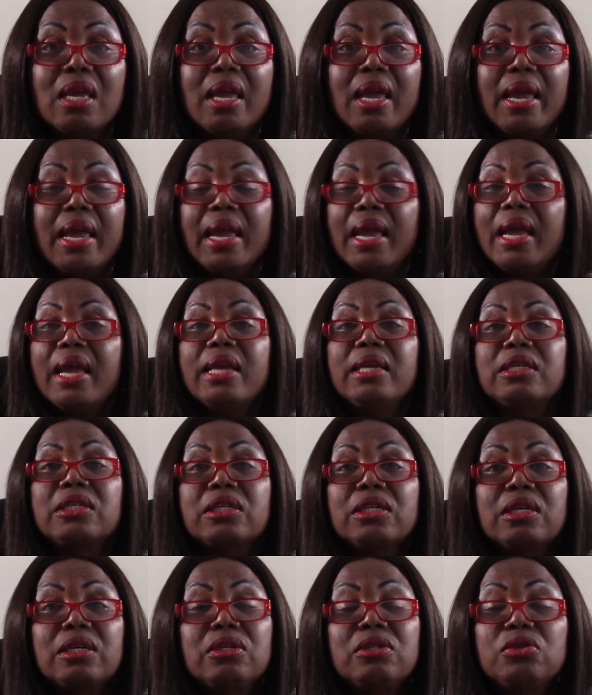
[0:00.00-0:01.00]
And
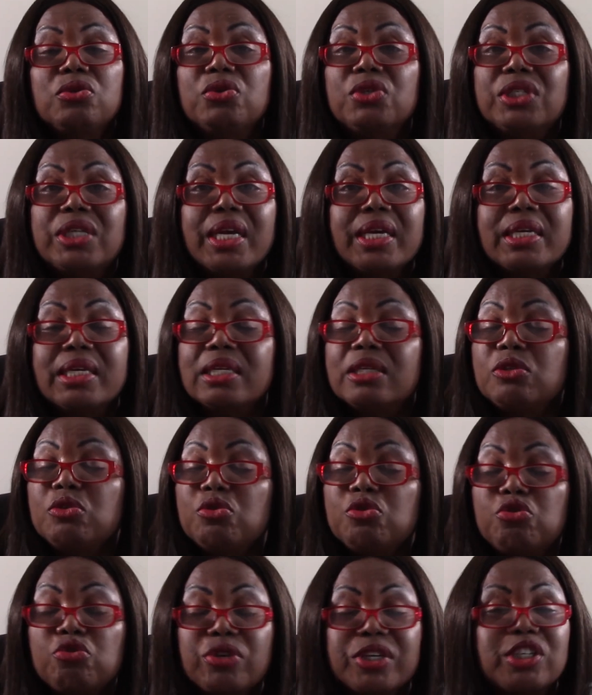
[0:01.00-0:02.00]
you take it, you
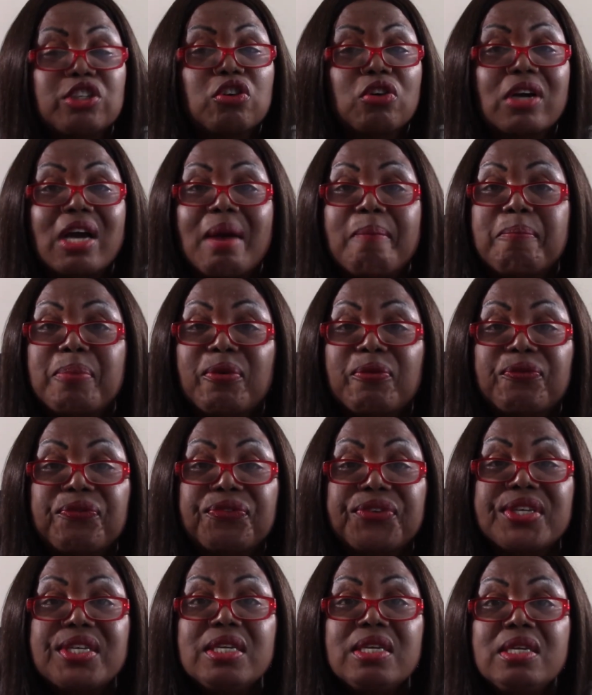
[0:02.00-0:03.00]
drink your cup of
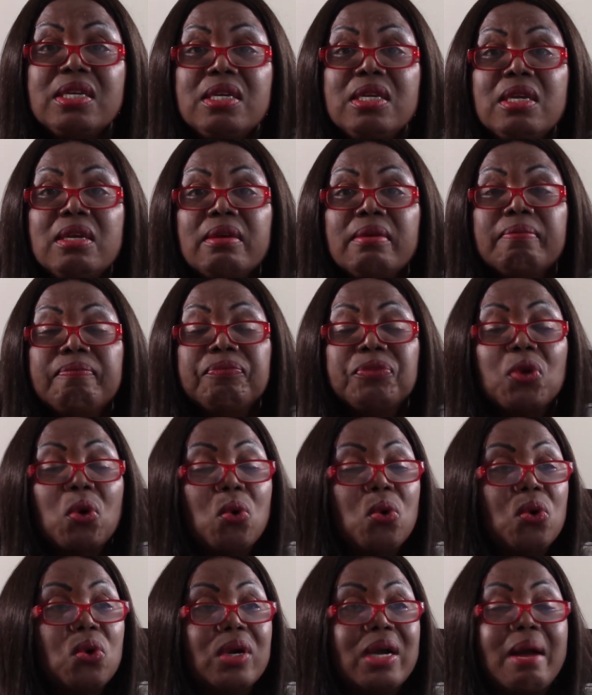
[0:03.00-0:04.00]
tea
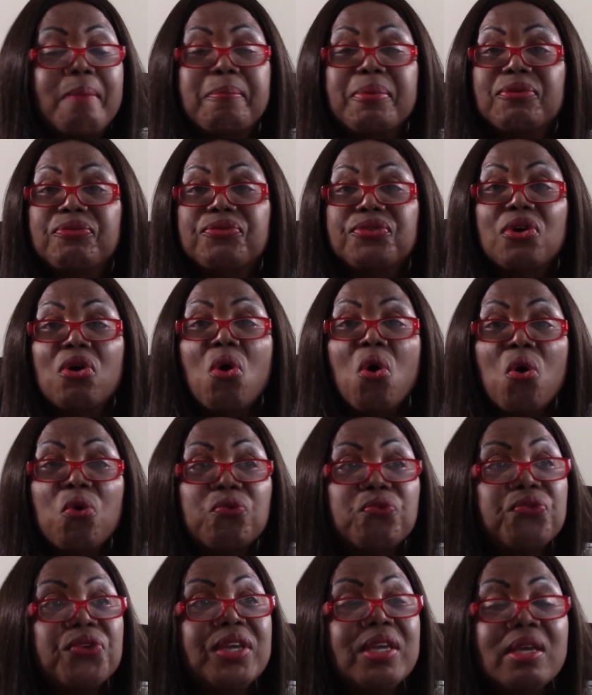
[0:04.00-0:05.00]
or cup of
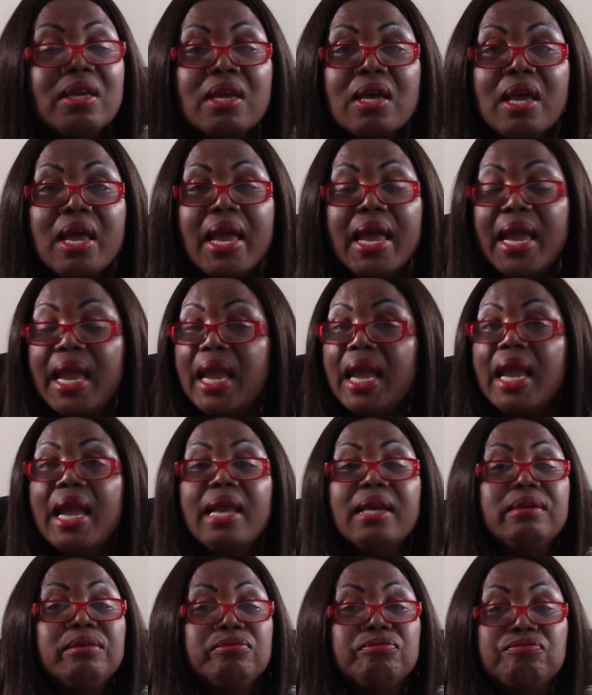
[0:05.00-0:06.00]
coffee,
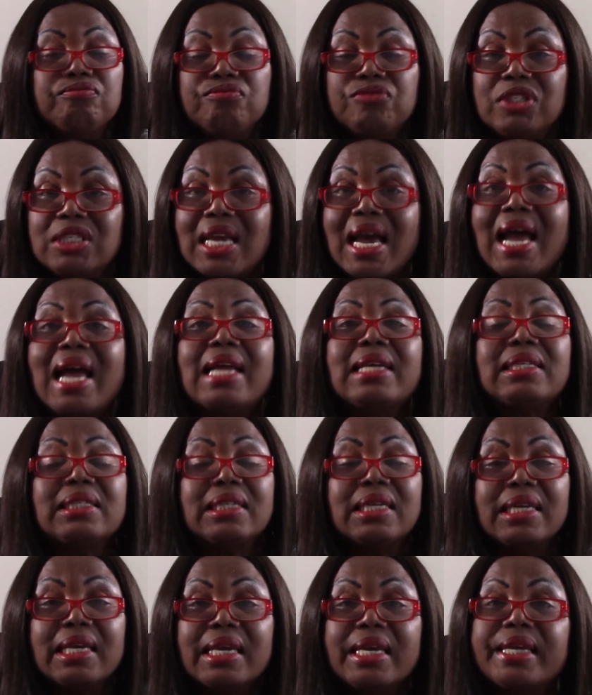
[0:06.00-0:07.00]
and that
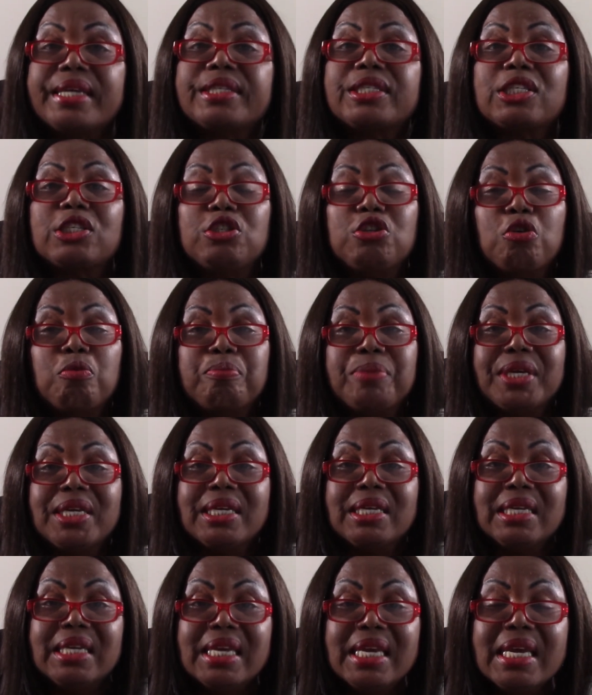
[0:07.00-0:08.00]
is your
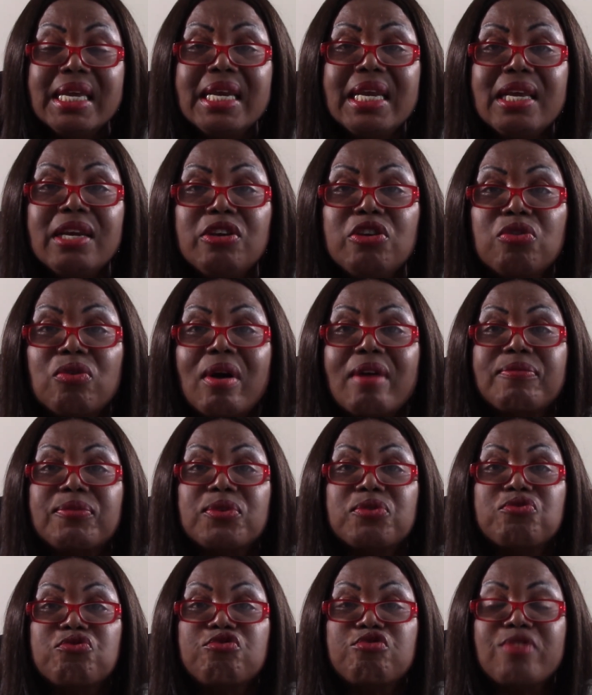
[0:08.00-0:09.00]
beginning. You have
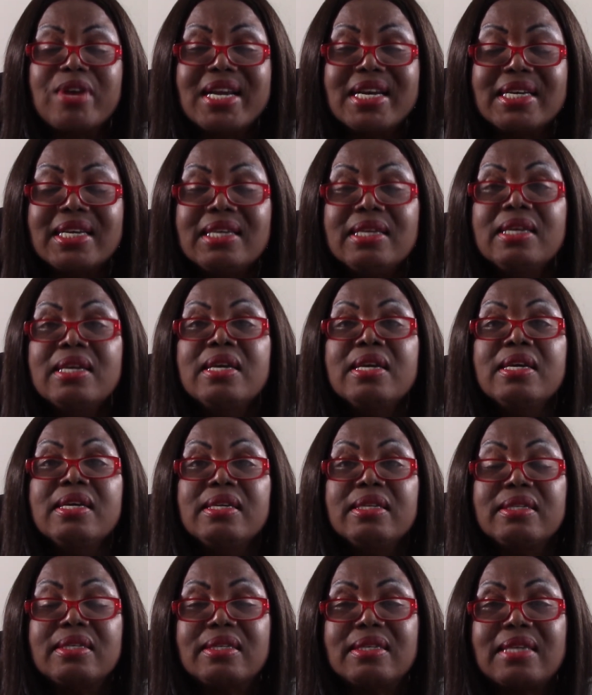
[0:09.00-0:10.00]
already
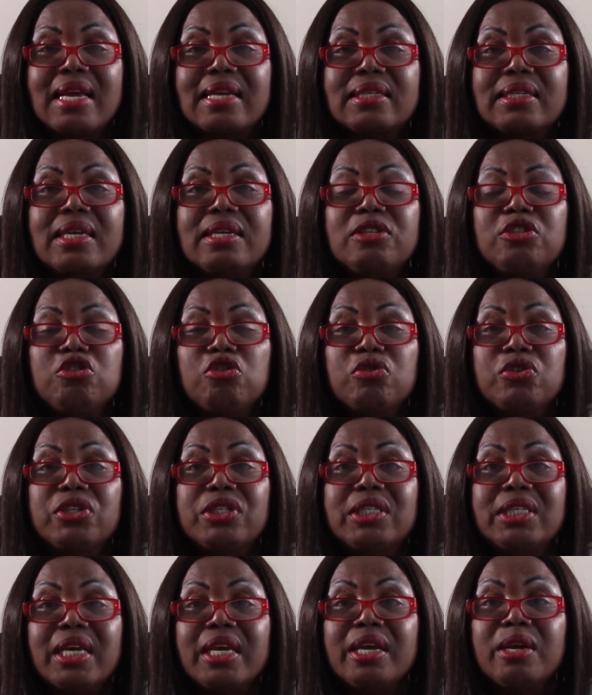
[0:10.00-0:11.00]
started your
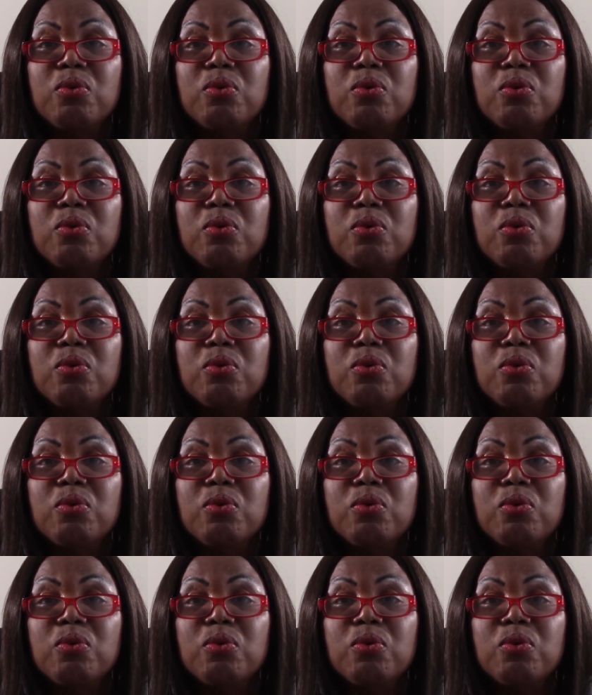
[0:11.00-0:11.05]
day